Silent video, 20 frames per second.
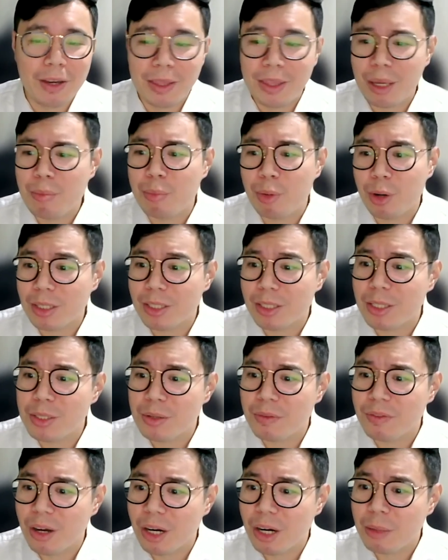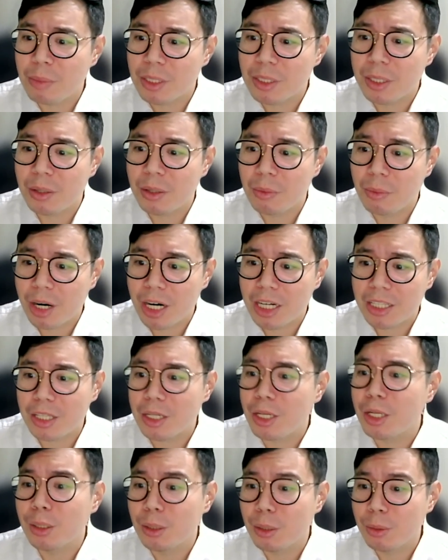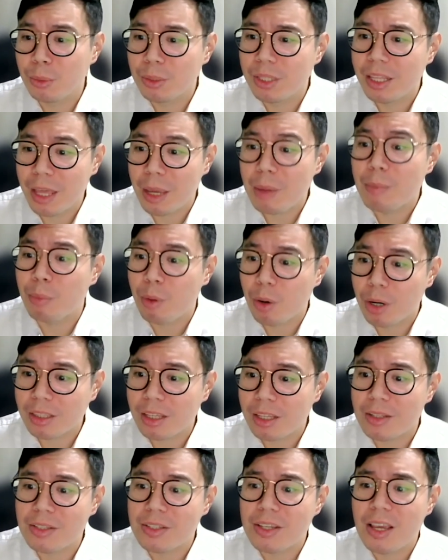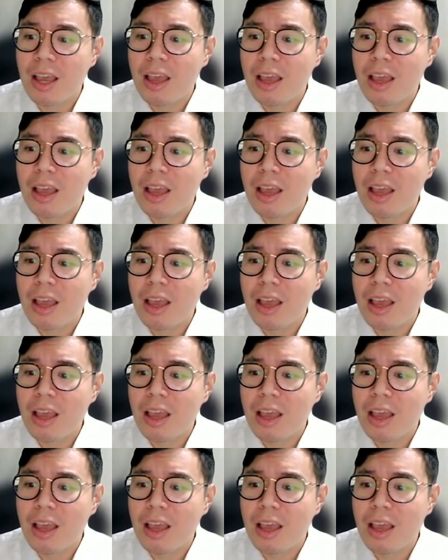the importance of the arbitral award and include the importance